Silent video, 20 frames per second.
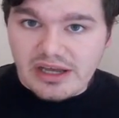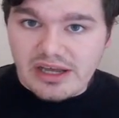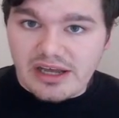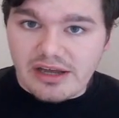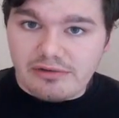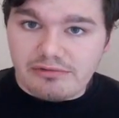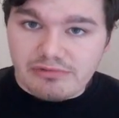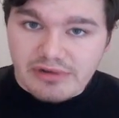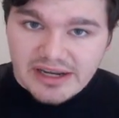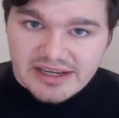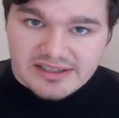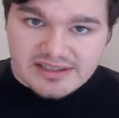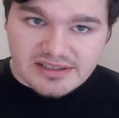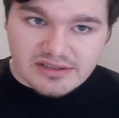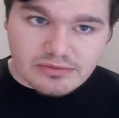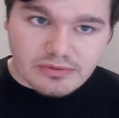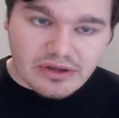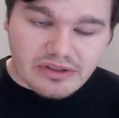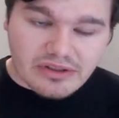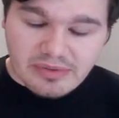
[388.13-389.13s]
race
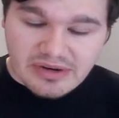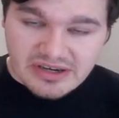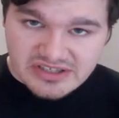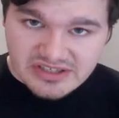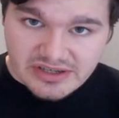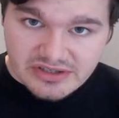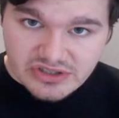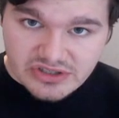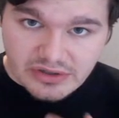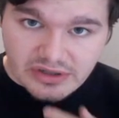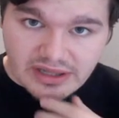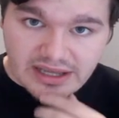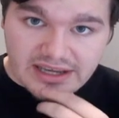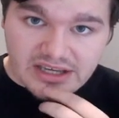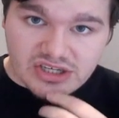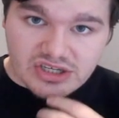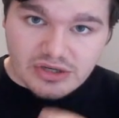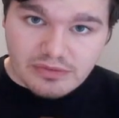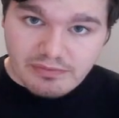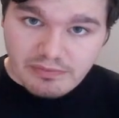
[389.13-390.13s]
as well, in the presidential
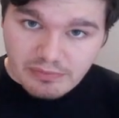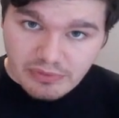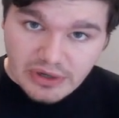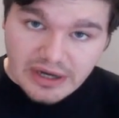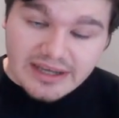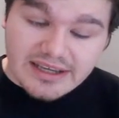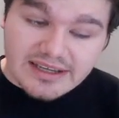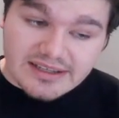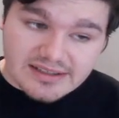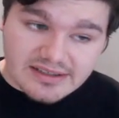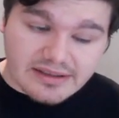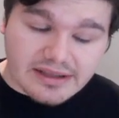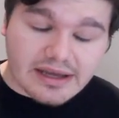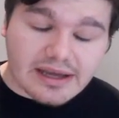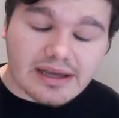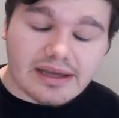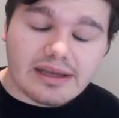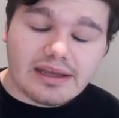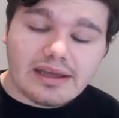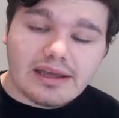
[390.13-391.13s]
election prior to
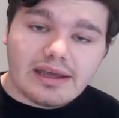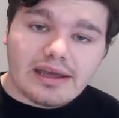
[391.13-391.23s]
that,